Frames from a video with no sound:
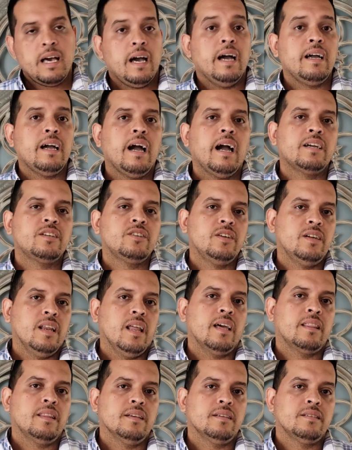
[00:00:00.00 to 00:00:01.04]
I actually
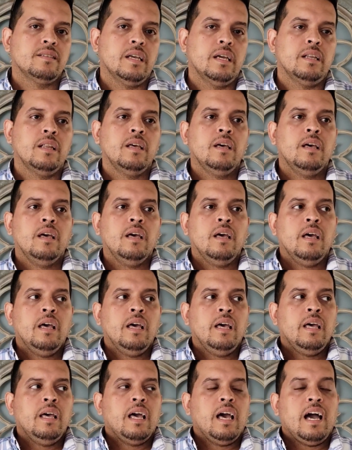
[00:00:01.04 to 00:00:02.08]
like this scent.
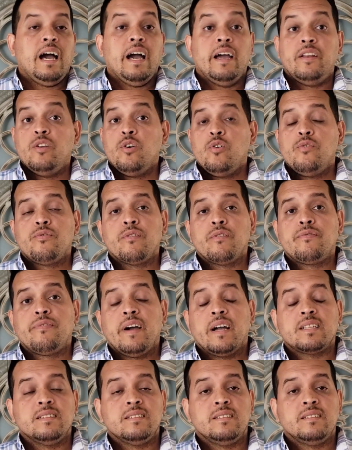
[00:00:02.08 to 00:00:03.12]
I know for a
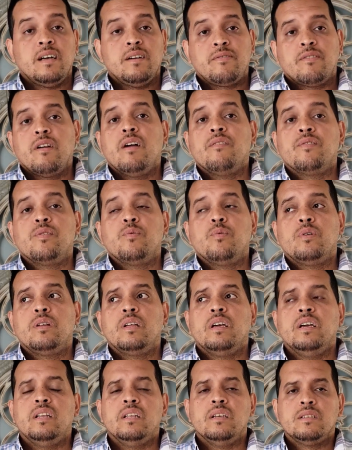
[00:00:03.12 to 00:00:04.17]
fact it's not for everyone.
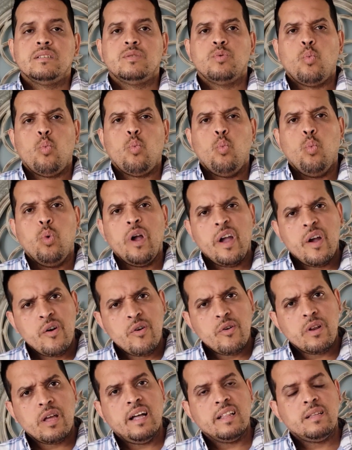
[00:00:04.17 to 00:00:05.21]
It is
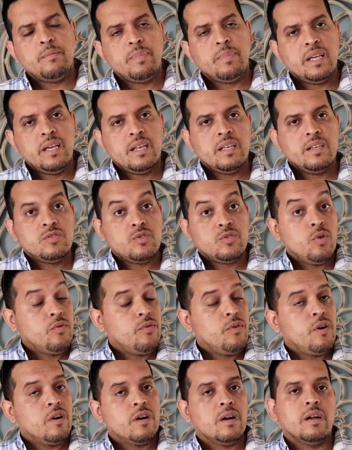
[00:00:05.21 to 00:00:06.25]
weird at the beginning so
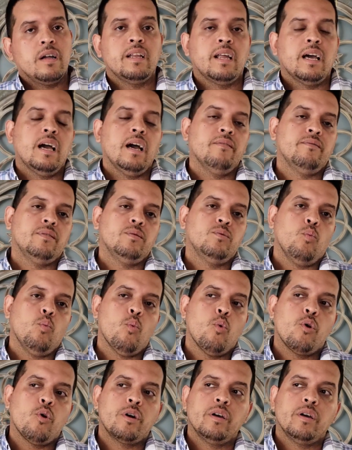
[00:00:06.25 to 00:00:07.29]
far. Again, I haven't
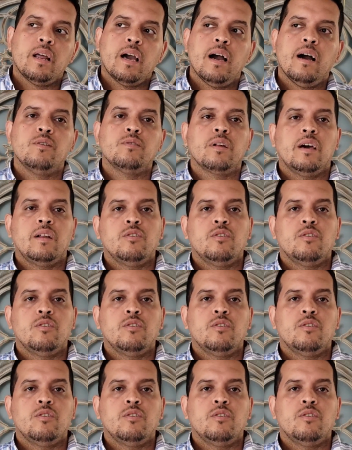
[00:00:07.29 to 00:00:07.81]
worn it out.